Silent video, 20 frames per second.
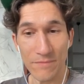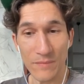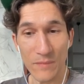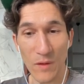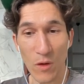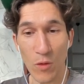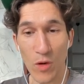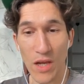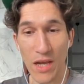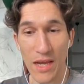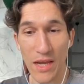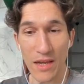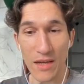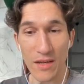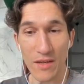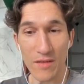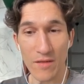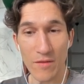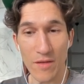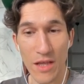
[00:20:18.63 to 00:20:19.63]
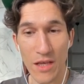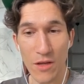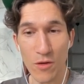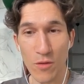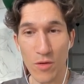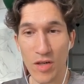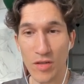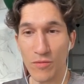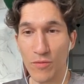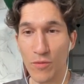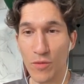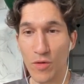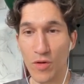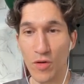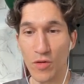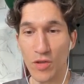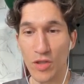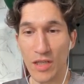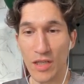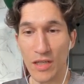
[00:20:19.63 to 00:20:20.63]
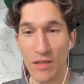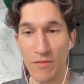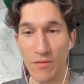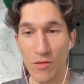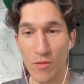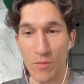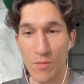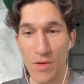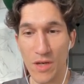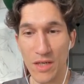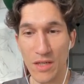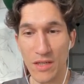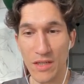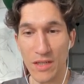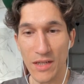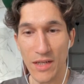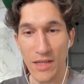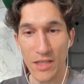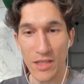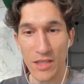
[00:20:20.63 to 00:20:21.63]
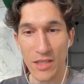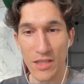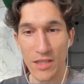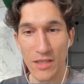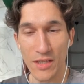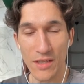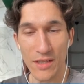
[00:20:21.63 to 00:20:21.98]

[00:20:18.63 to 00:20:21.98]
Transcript: Okay, thank you Red for not stealing from me at least.